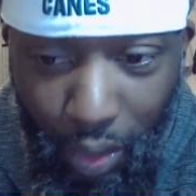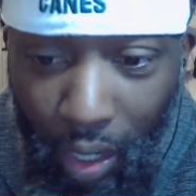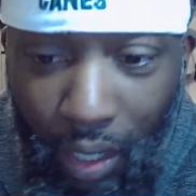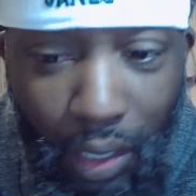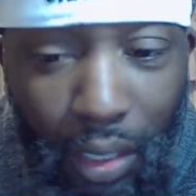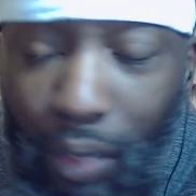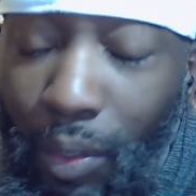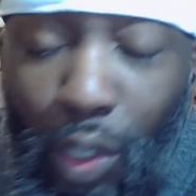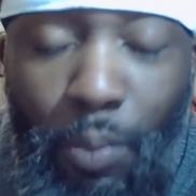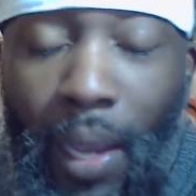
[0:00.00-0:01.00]
all. The only
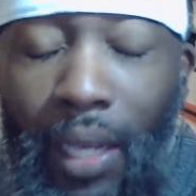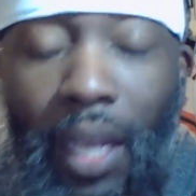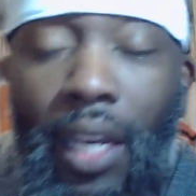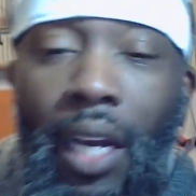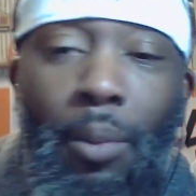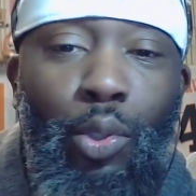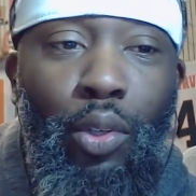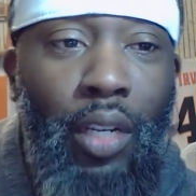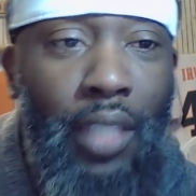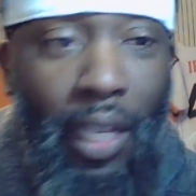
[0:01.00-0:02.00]
reason you making that comment,
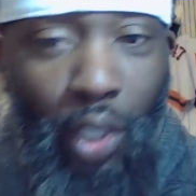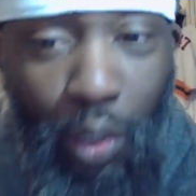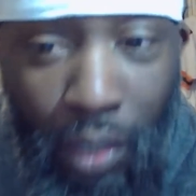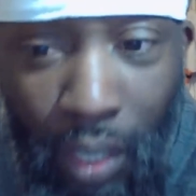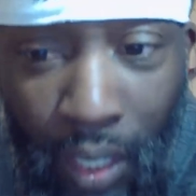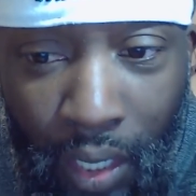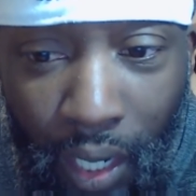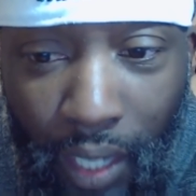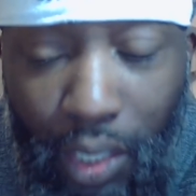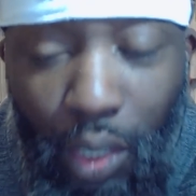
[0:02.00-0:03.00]
Sean, because I
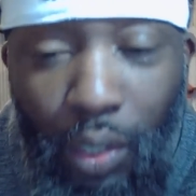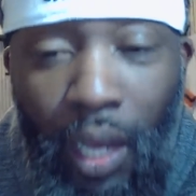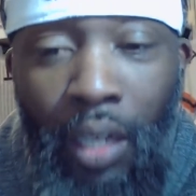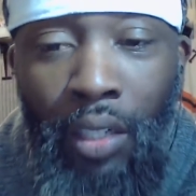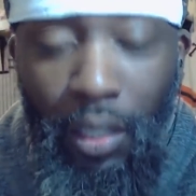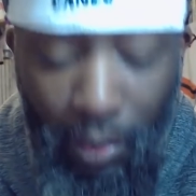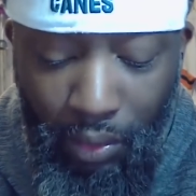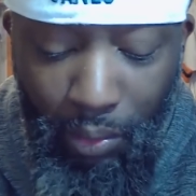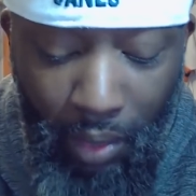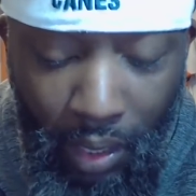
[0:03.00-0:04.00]
told our uncle
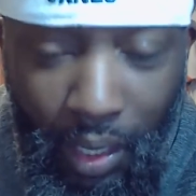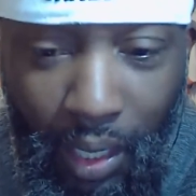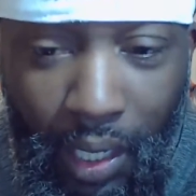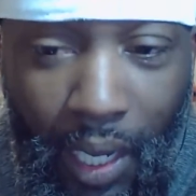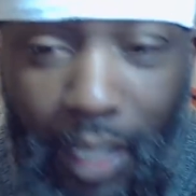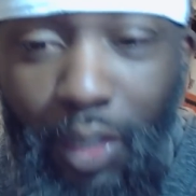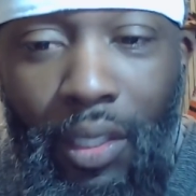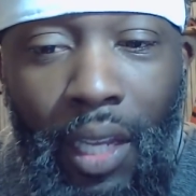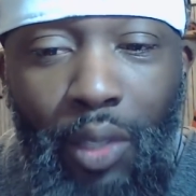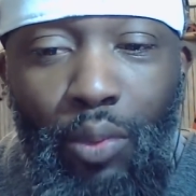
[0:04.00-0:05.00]
on you, and now
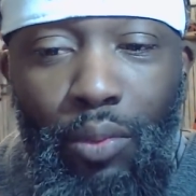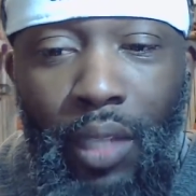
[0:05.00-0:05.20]
you